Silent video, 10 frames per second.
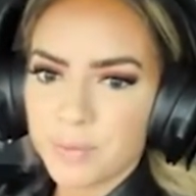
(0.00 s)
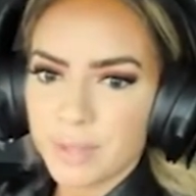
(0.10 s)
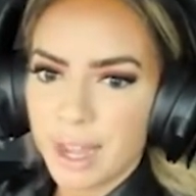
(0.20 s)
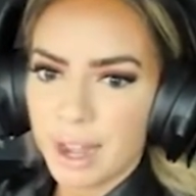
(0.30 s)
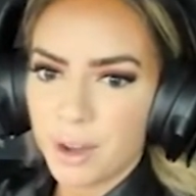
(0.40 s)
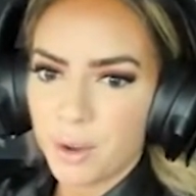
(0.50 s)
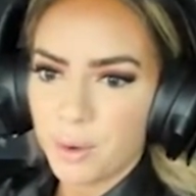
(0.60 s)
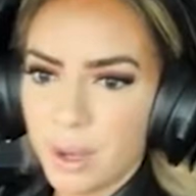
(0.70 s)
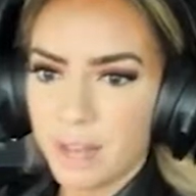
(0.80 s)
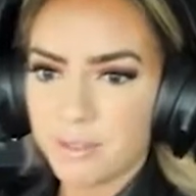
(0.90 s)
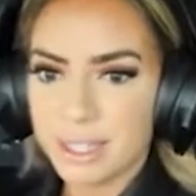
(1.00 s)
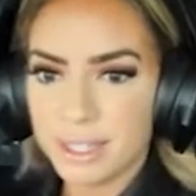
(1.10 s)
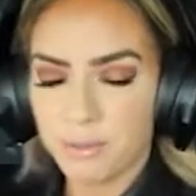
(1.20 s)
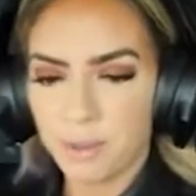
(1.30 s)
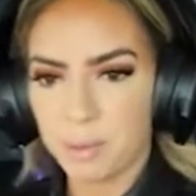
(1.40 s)
how
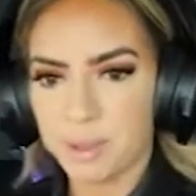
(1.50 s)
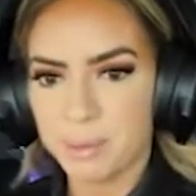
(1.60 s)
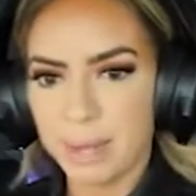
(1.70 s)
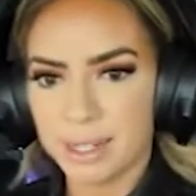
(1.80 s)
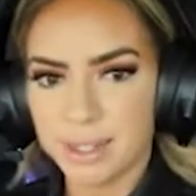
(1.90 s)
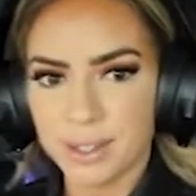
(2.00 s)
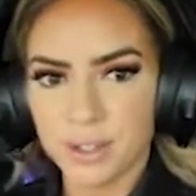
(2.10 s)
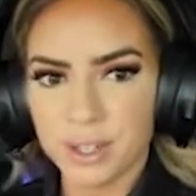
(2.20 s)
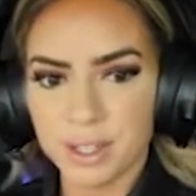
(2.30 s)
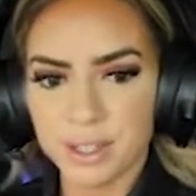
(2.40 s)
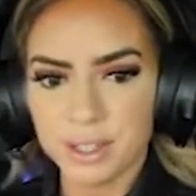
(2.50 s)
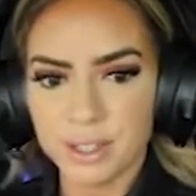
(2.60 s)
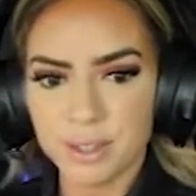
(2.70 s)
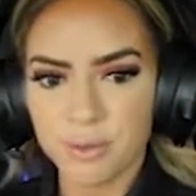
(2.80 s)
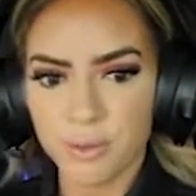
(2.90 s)
VC firms make
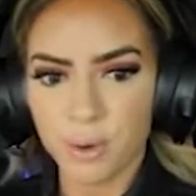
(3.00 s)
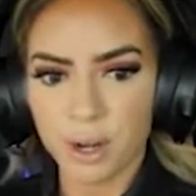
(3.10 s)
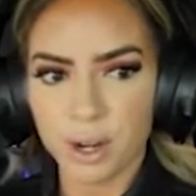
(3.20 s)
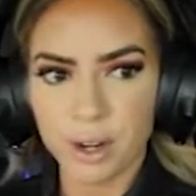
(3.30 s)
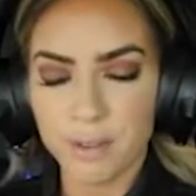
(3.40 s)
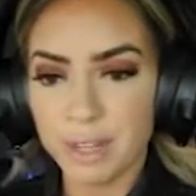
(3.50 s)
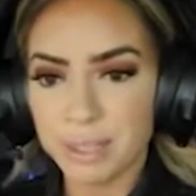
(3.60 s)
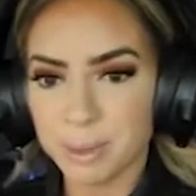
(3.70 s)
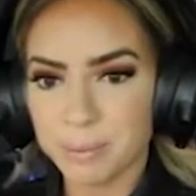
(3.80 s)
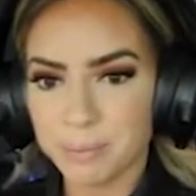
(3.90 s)
decisions for investment.